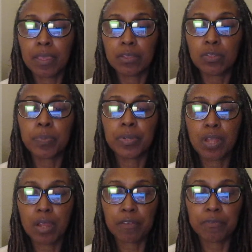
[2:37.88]
To
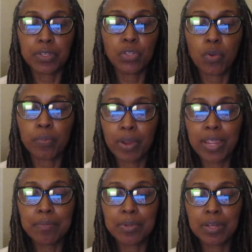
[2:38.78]
pornography, your
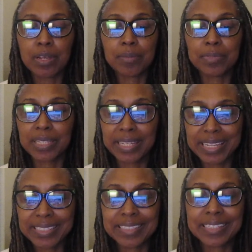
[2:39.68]
brain becomes
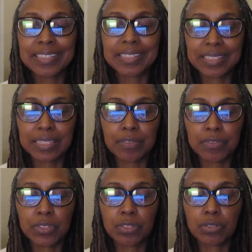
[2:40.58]
less
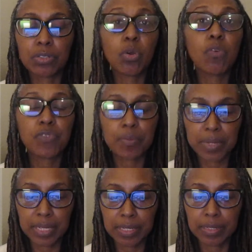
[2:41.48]
sensitive to
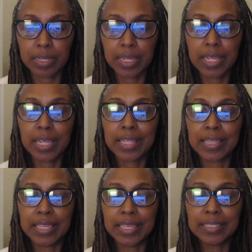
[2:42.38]
dopamine.
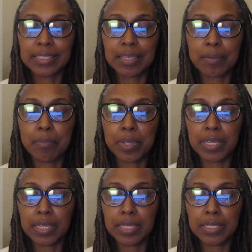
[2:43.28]
This
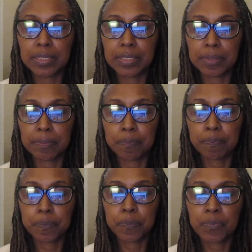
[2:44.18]
means
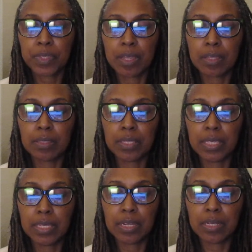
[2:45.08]

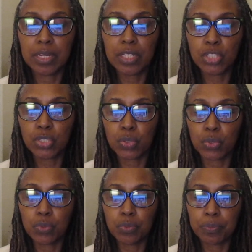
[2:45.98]
the
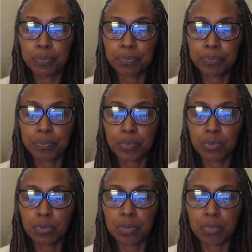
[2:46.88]
initial,
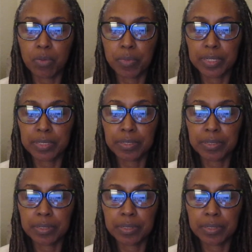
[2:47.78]
one moment.